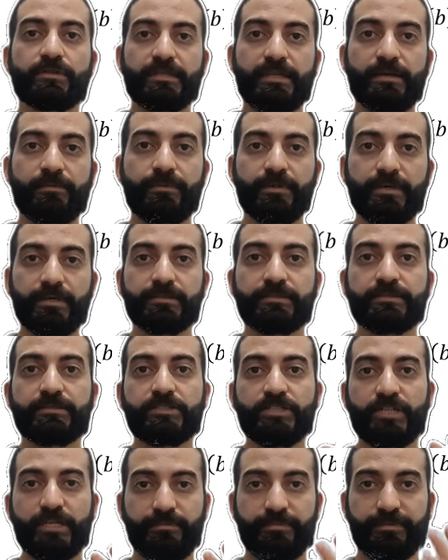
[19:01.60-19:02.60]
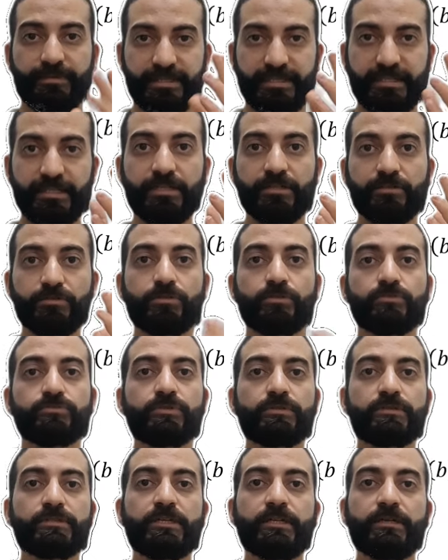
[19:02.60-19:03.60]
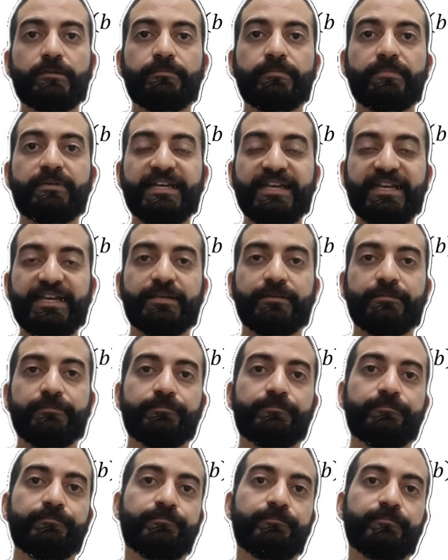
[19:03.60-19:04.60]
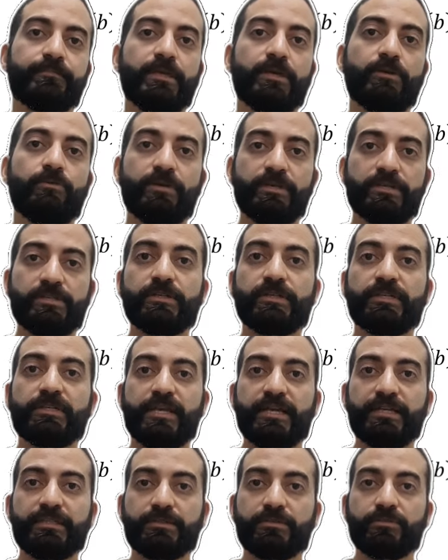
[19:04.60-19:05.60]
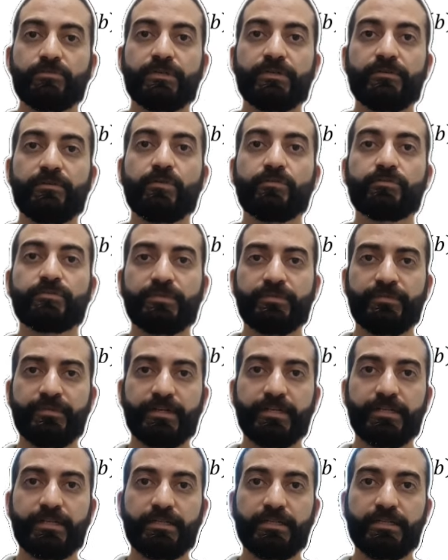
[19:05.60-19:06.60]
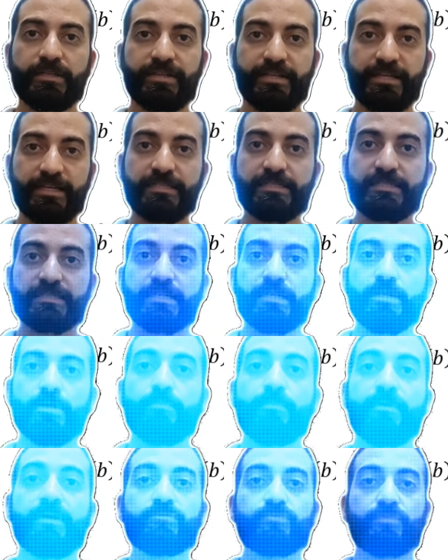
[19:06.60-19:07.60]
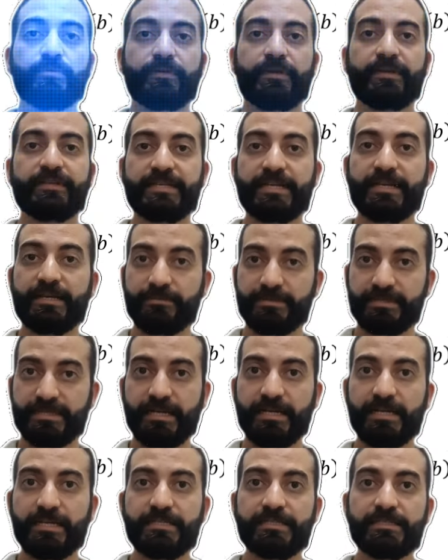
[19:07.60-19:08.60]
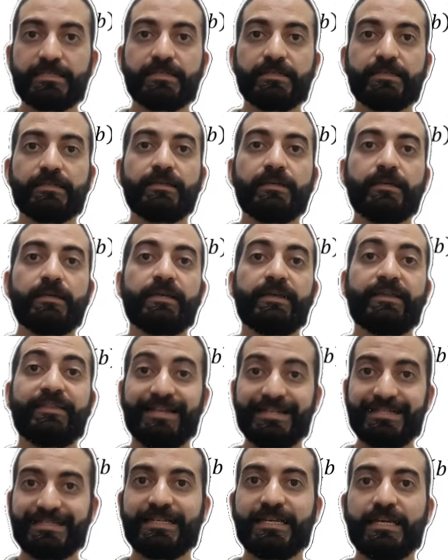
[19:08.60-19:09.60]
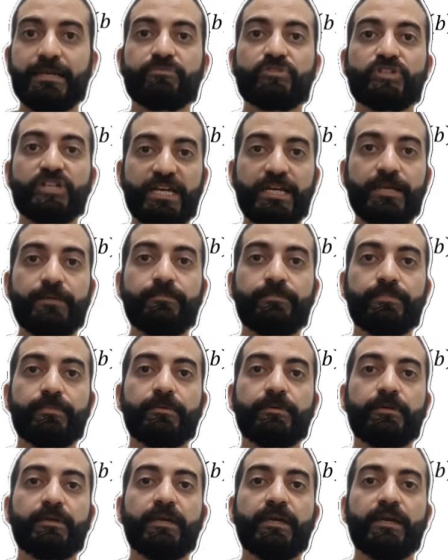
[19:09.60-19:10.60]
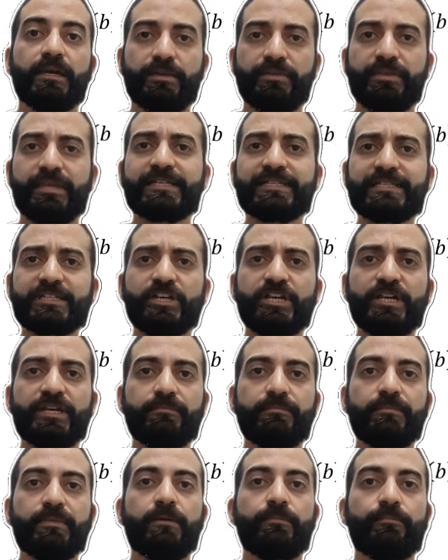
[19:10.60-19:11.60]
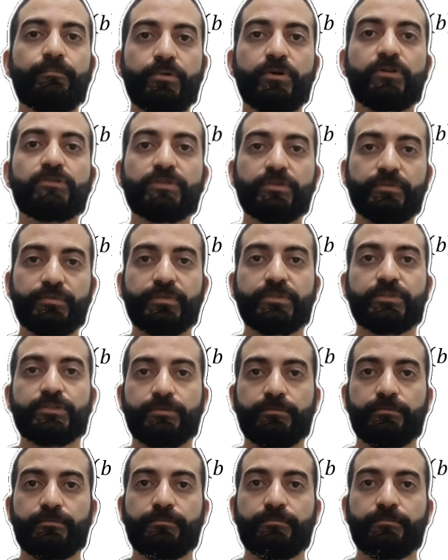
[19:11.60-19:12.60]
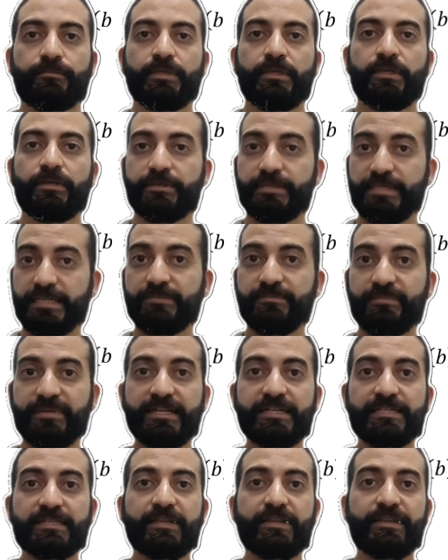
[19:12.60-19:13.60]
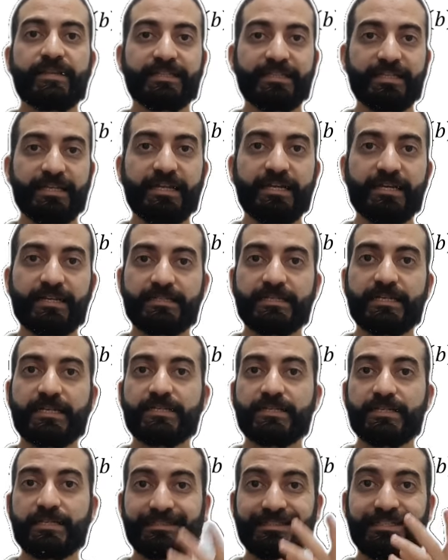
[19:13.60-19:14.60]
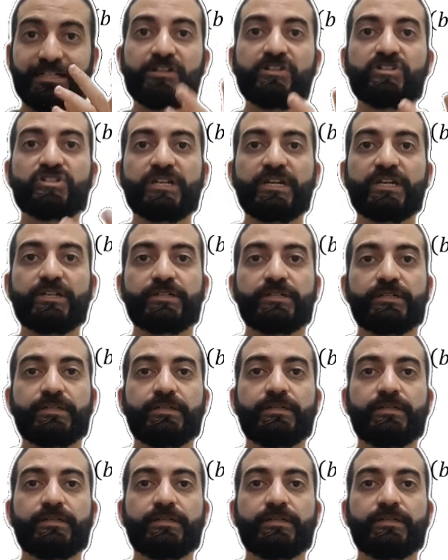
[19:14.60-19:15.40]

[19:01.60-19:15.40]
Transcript: that maps shape T onto shape A. We see that this figure and this have the same size, the same shape, and the same orientation. This means it is a translation.